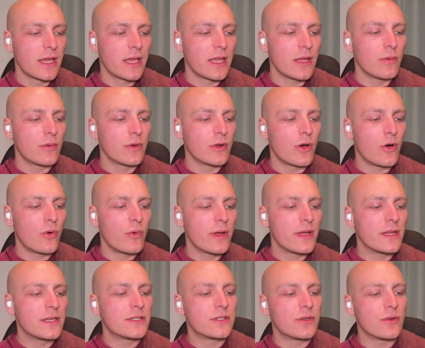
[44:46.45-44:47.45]
he would
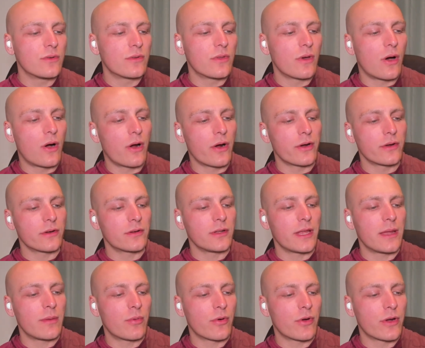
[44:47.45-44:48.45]
always do the hard
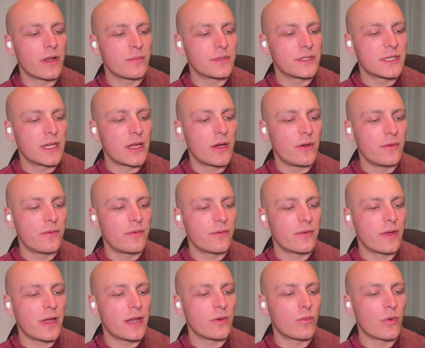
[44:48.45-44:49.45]
labor himself
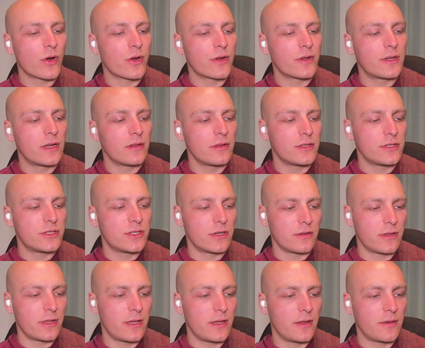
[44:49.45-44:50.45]
and work
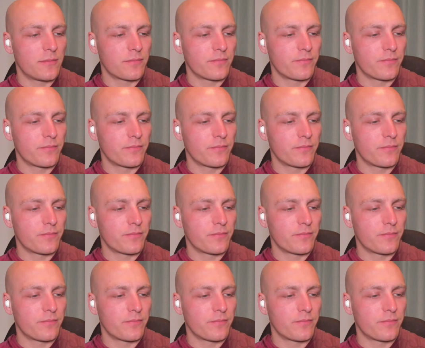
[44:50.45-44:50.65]
diligently.